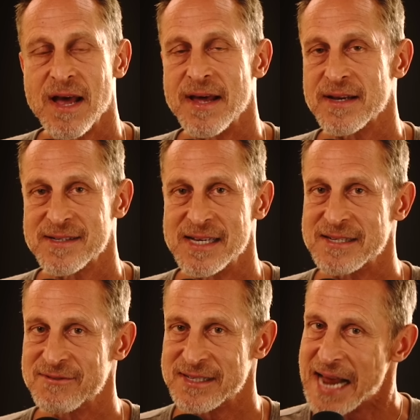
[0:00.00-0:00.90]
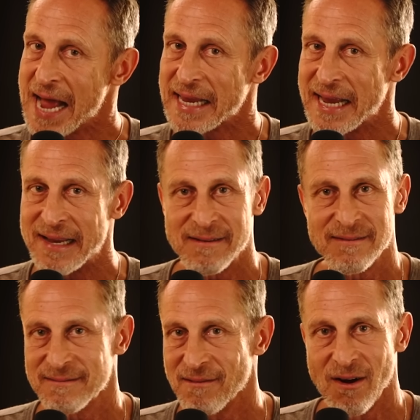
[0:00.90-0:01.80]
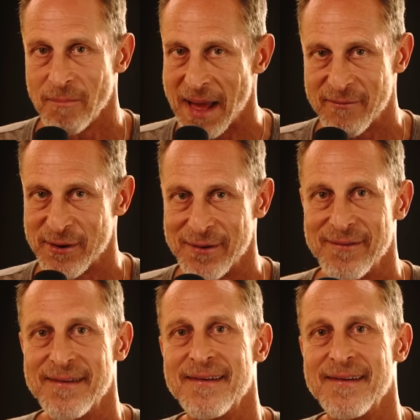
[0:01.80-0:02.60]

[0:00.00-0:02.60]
and excessive snacking, all bad for you.